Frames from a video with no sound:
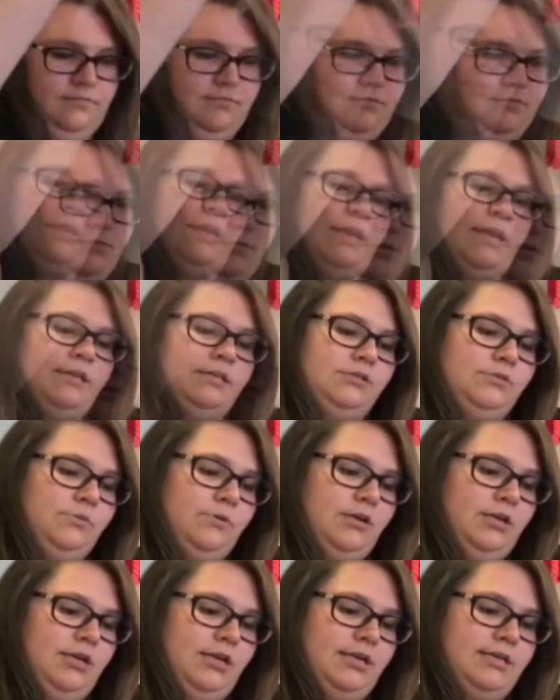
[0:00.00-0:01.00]
My next
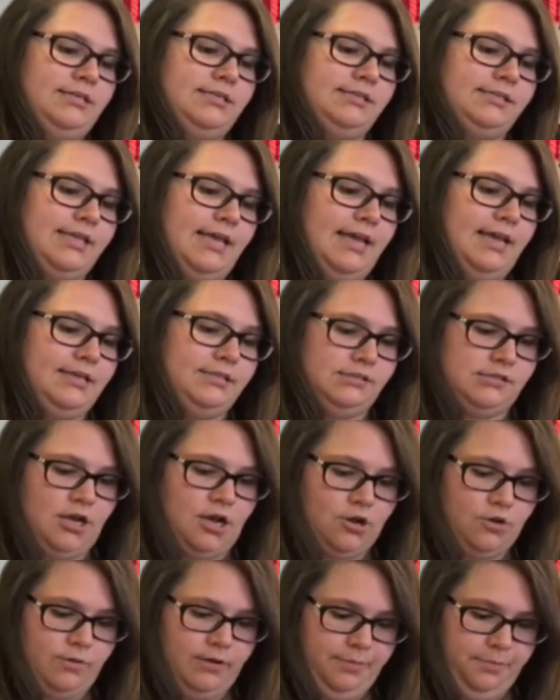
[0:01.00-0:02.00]
one is a
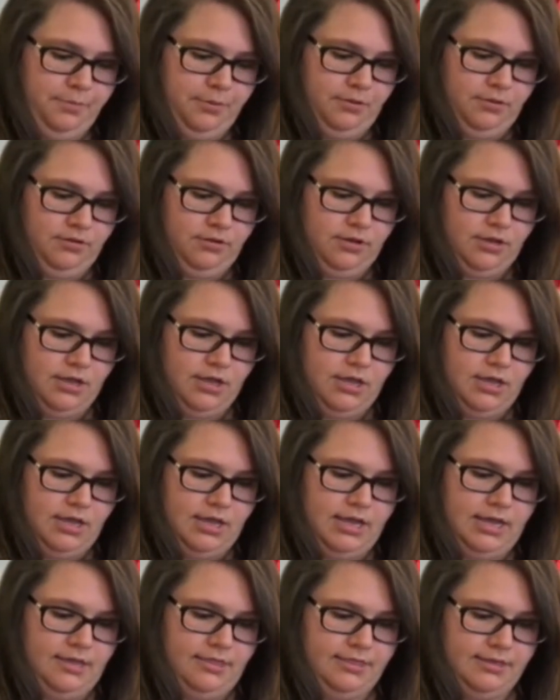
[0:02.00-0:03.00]
sock whip,
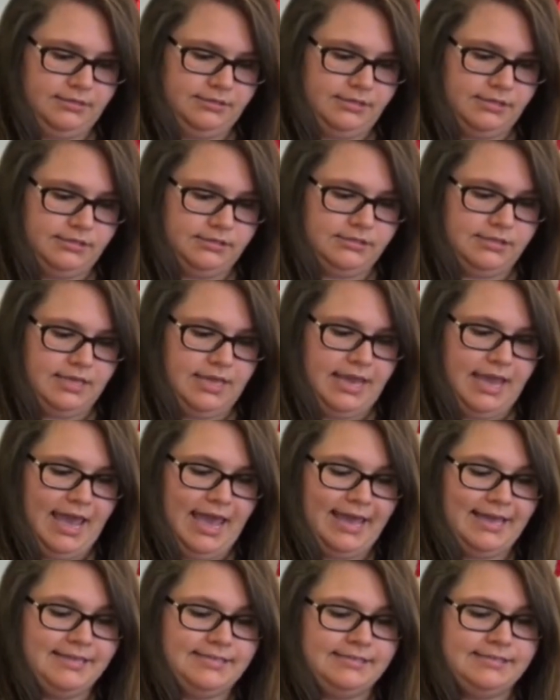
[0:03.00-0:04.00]
and this is the
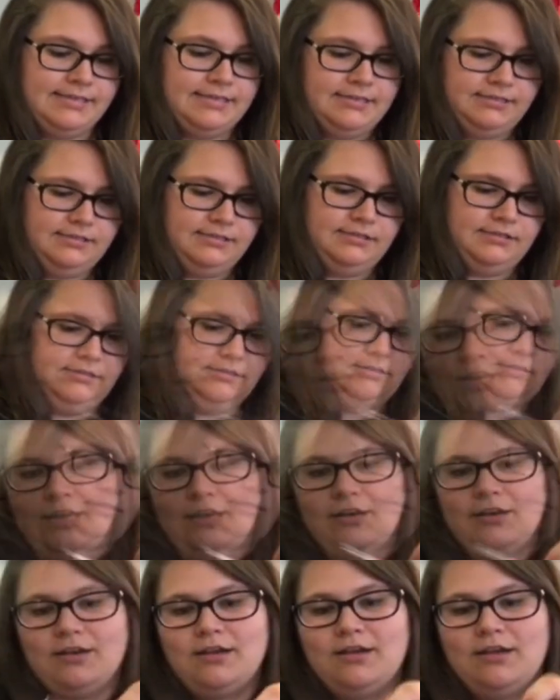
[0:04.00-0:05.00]
Exis.
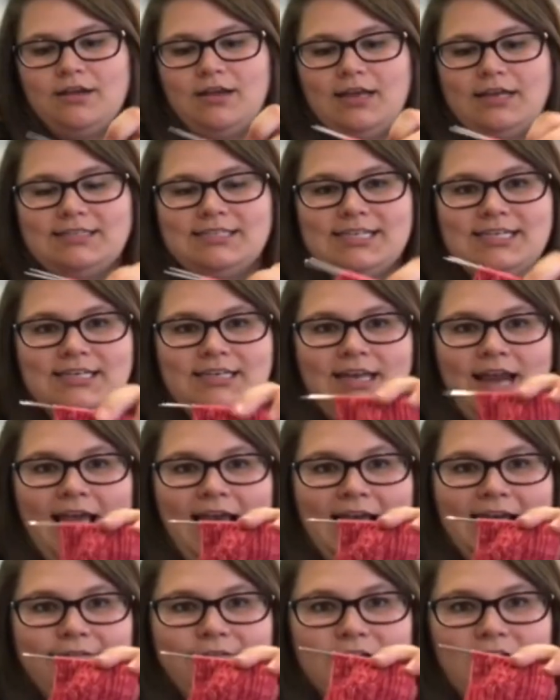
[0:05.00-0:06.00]
It didn't
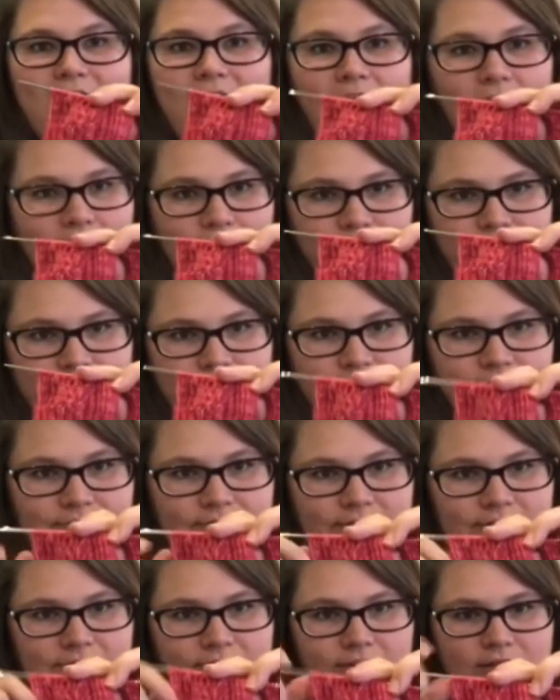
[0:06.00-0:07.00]
have a cuff.
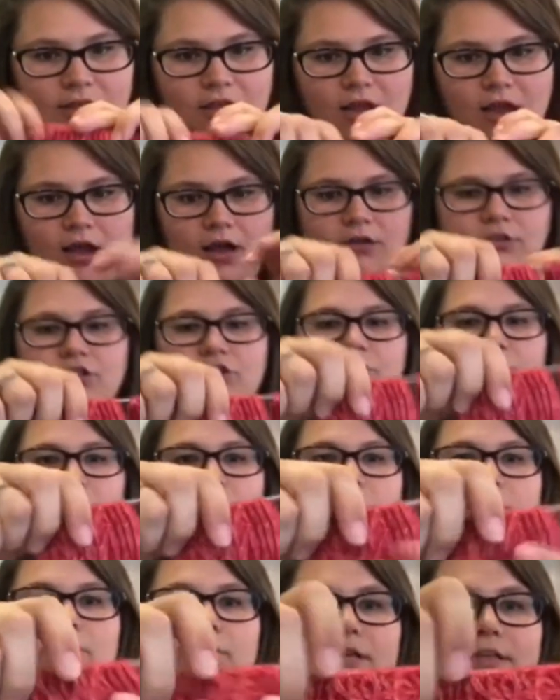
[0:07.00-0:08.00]
I'll show
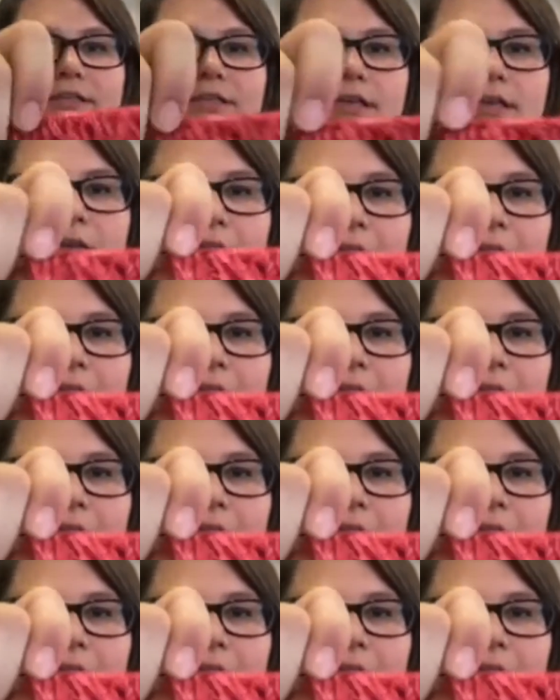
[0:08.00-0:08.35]
you. It's a